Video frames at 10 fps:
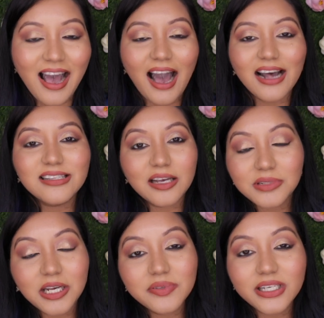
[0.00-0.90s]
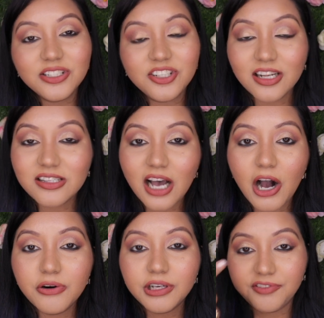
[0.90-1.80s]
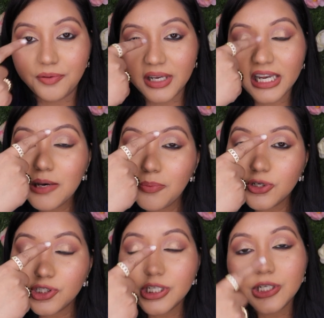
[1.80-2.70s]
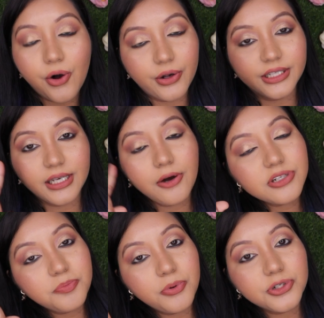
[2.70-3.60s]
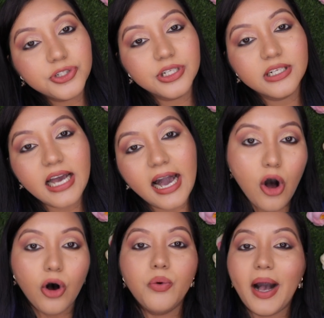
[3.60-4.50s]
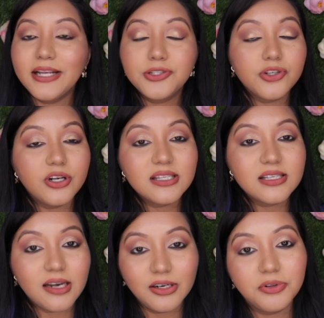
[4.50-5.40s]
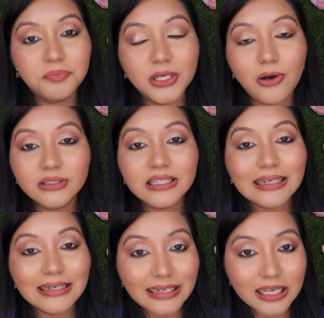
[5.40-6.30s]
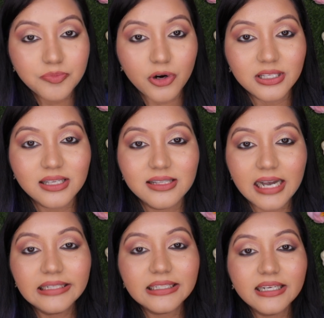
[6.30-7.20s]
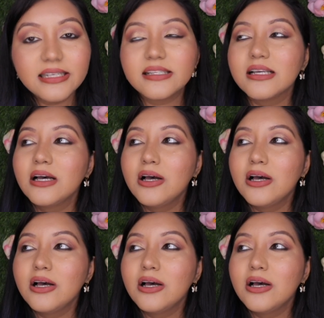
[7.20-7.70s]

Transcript: And sometimes it juts out from the inner portion or the outer portion. Oh, and do not start with me on the cleaning process. That is